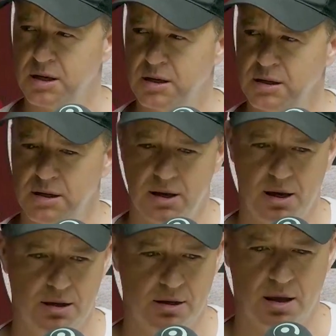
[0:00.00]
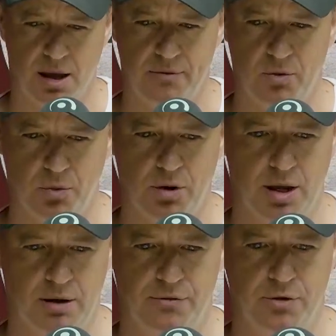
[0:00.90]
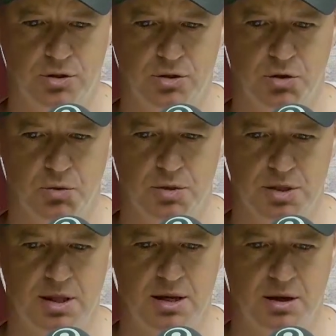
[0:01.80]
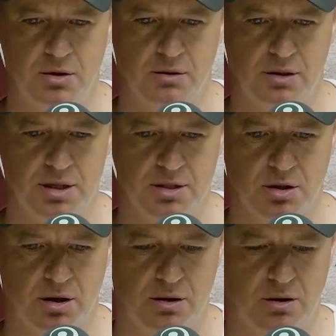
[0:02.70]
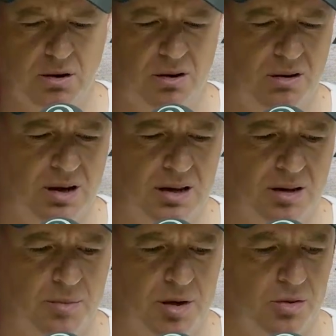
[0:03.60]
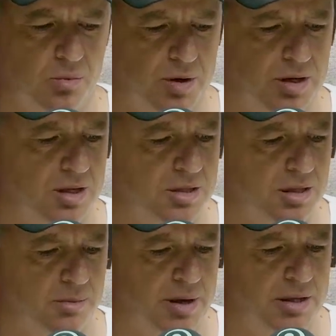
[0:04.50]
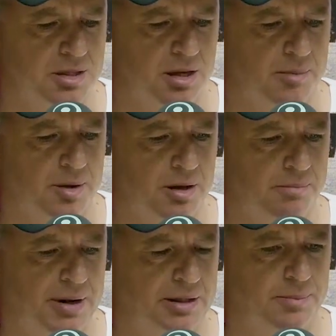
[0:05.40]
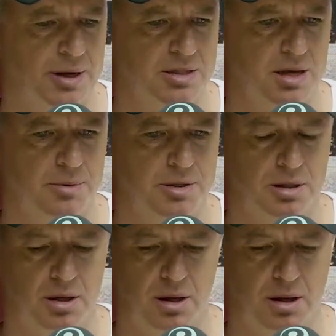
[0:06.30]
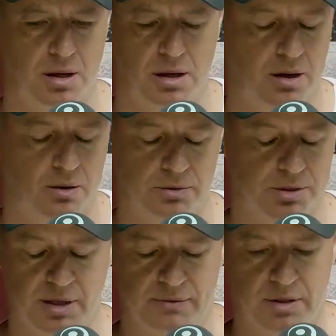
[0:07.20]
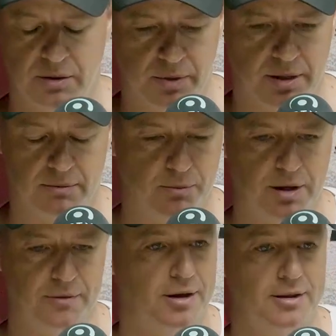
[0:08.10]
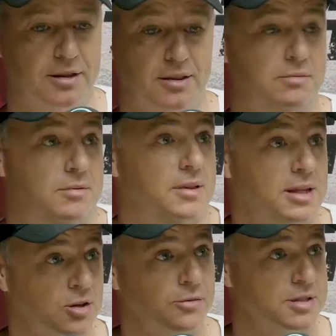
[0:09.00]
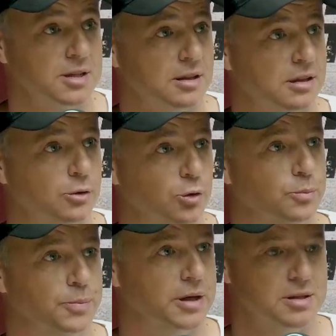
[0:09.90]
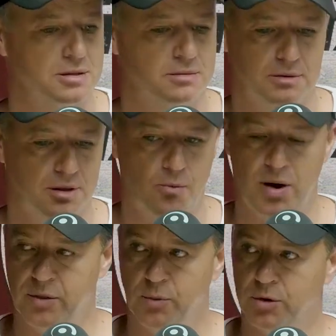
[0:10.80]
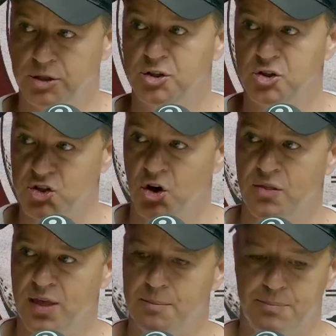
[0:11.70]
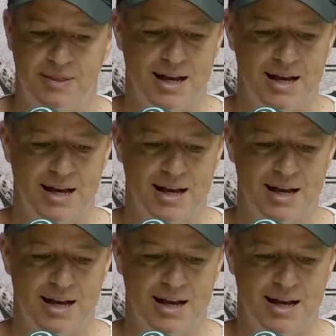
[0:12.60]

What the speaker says: ICC and having to work out a future tours. And then you got things like, oh, hang on a minute, the Windies and the men's are coming out back-to-back summers. Oh, we'll just have to deal with that, whatever. That's obviously the thought, because no way in the world you design that.